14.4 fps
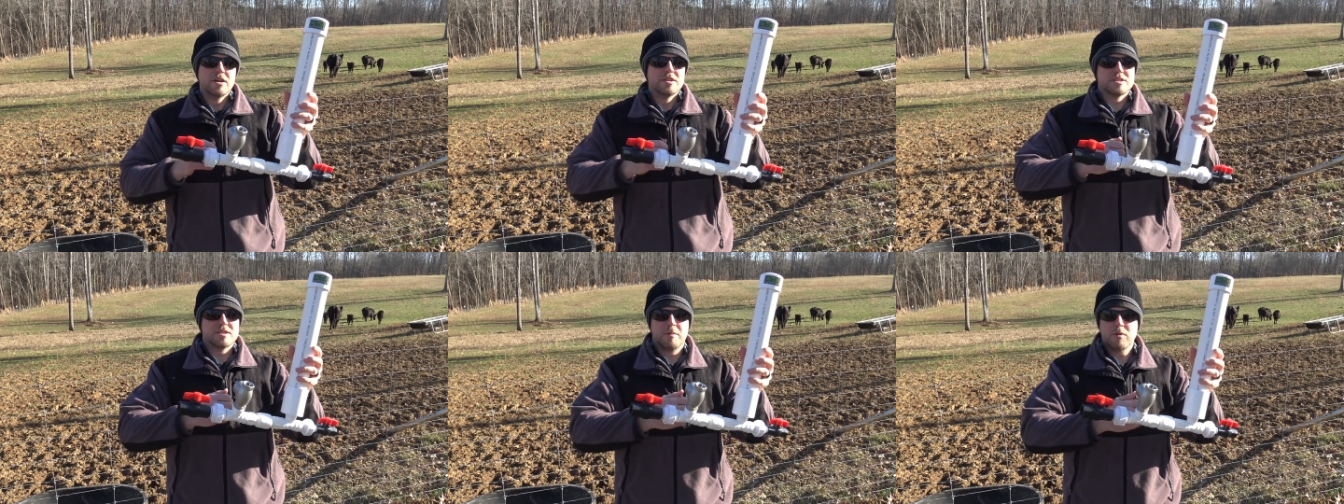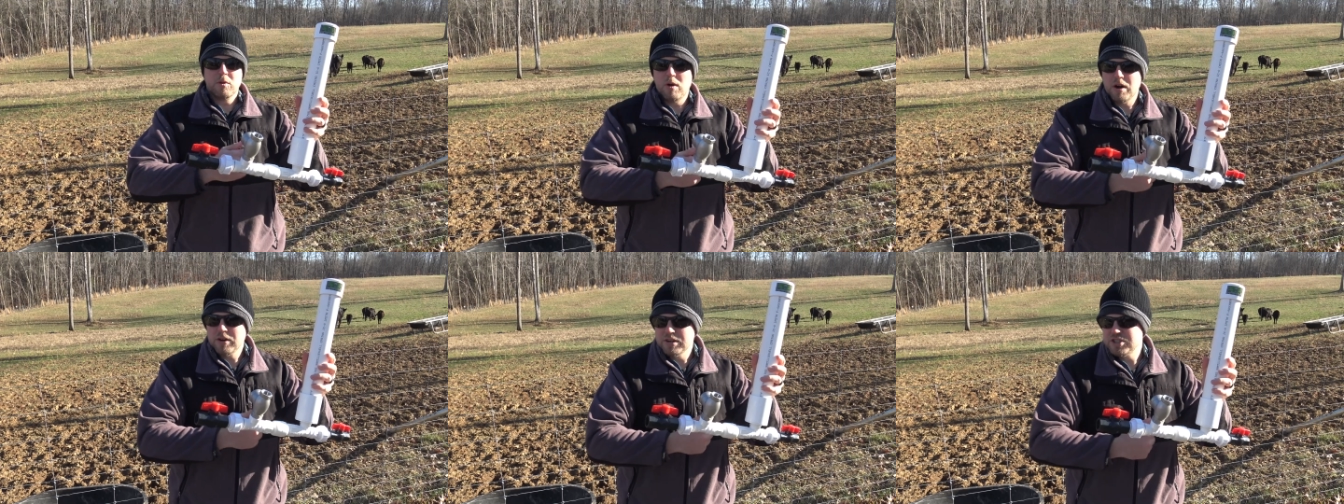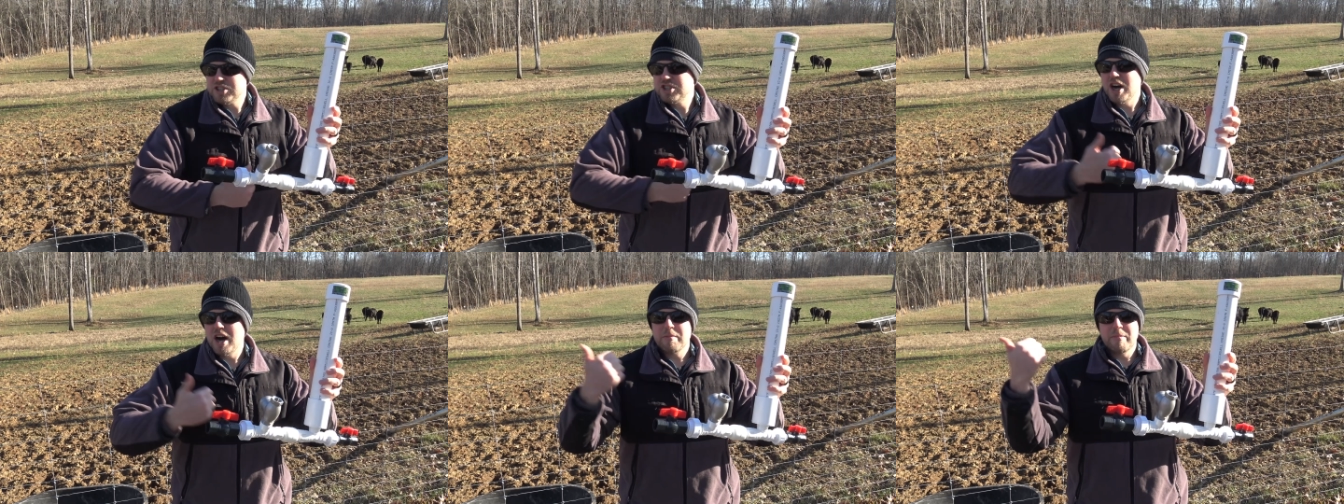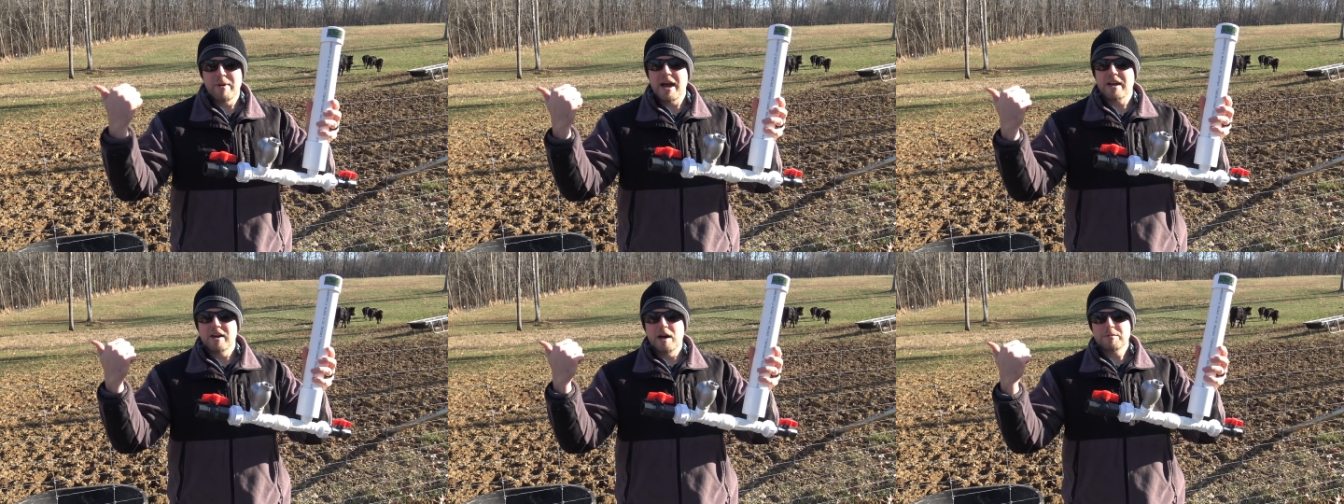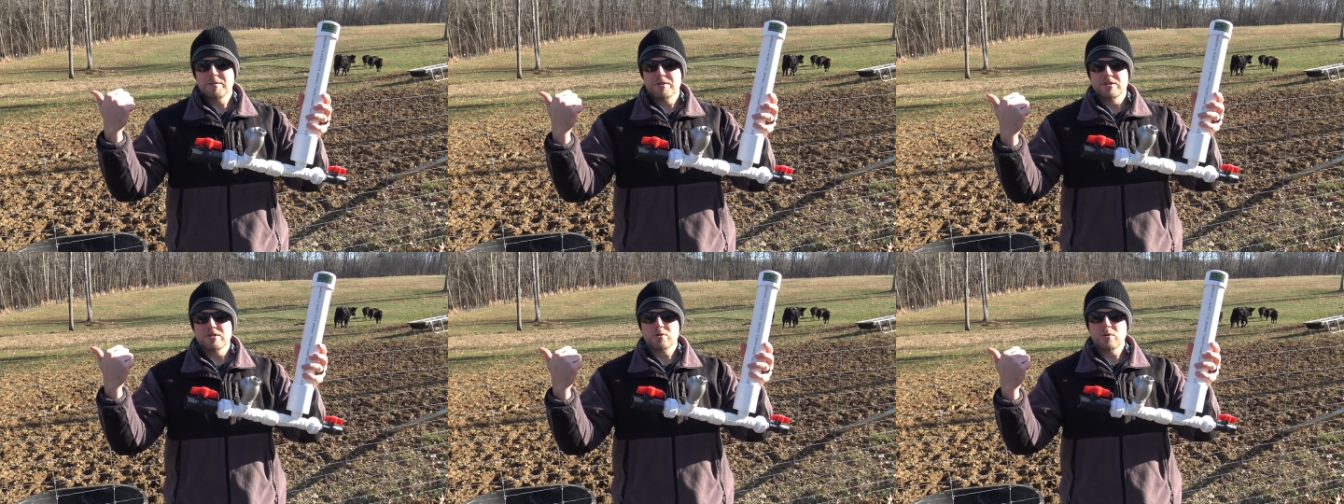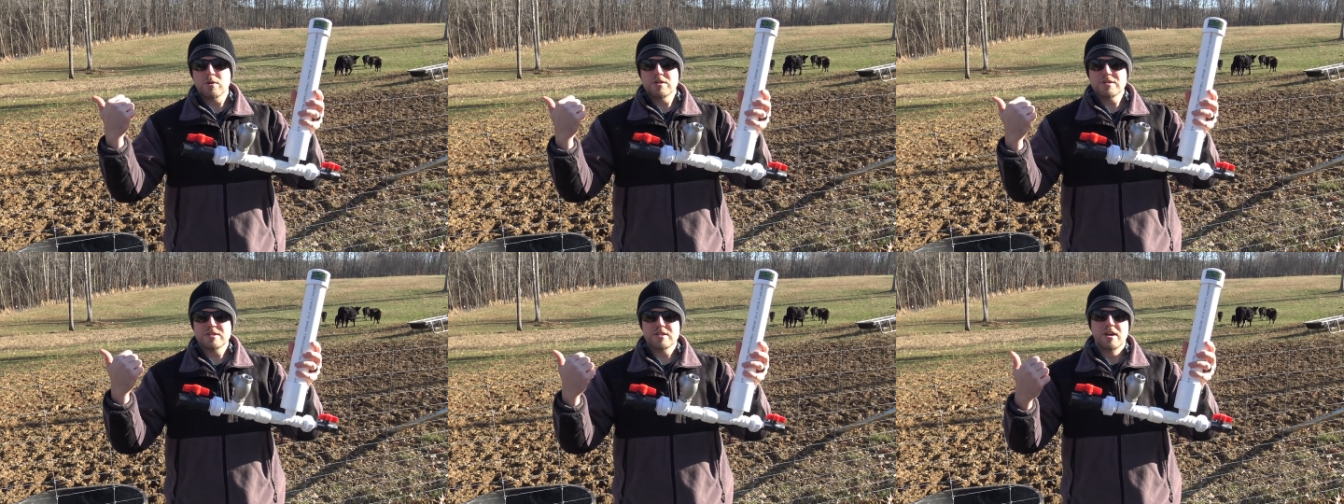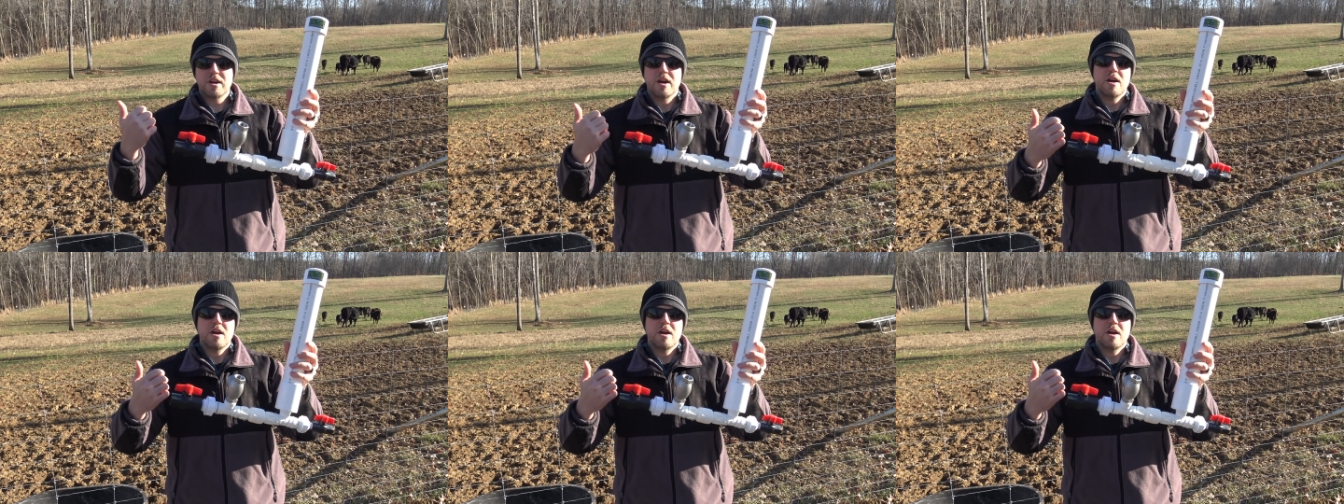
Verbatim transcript: Some of the water is shot back up to the source,